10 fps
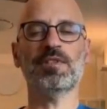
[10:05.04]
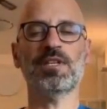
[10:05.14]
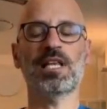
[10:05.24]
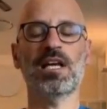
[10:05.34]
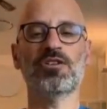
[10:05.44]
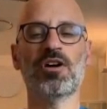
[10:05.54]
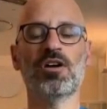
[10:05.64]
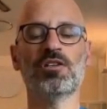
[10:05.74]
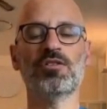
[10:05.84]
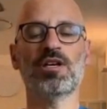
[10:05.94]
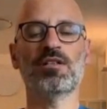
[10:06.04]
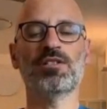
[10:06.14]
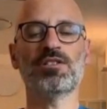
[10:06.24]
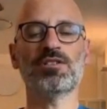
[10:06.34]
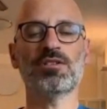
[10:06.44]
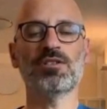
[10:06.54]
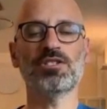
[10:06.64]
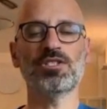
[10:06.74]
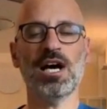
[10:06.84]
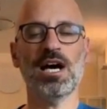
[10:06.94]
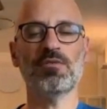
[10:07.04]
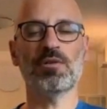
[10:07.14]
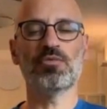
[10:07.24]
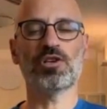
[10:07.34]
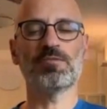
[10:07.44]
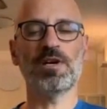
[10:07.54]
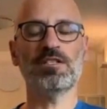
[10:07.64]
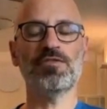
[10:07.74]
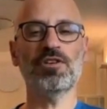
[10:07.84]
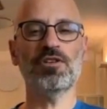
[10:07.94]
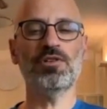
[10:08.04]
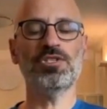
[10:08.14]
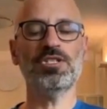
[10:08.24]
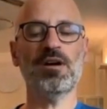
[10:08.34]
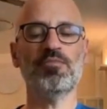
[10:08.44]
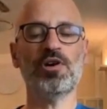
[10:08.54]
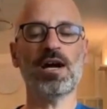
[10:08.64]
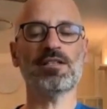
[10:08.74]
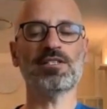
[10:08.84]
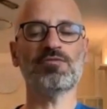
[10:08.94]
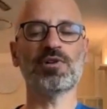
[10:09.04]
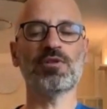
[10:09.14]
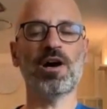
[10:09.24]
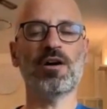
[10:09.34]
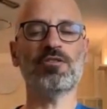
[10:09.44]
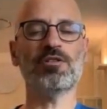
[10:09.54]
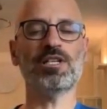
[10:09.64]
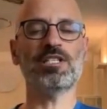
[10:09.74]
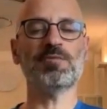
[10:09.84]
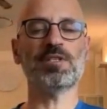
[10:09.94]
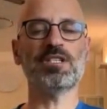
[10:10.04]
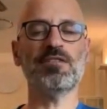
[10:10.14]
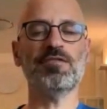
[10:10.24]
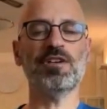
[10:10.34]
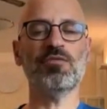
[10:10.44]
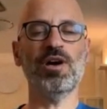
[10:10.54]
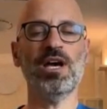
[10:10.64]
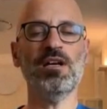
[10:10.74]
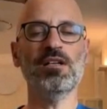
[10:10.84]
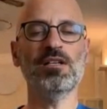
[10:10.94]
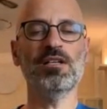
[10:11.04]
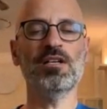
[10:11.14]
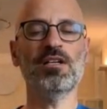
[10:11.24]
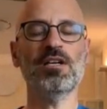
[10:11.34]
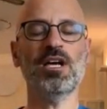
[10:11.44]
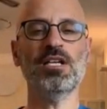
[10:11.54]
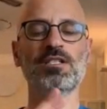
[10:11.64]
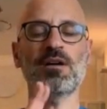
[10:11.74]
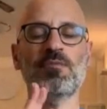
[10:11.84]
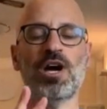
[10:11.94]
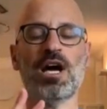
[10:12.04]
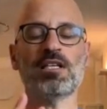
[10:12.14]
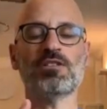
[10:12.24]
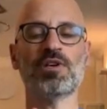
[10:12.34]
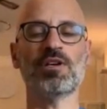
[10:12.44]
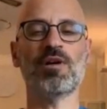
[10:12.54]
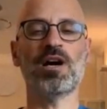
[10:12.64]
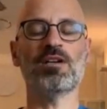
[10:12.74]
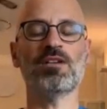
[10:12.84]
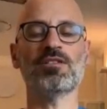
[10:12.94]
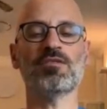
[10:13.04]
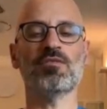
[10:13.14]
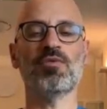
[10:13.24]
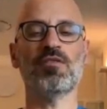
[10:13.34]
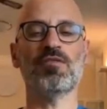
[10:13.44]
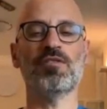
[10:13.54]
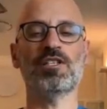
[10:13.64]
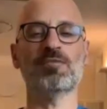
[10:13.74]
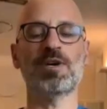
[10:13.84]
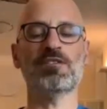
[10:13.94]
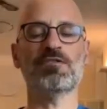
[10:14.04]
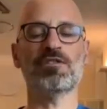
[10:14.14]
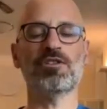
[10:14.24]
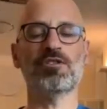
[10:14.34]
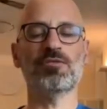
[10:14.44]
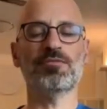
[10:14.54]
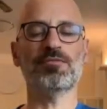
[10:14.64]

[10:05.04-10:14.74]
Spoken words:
And later on, you can just decide what works best for you. And some practices require a specific way, and some practice requires what feels best for you.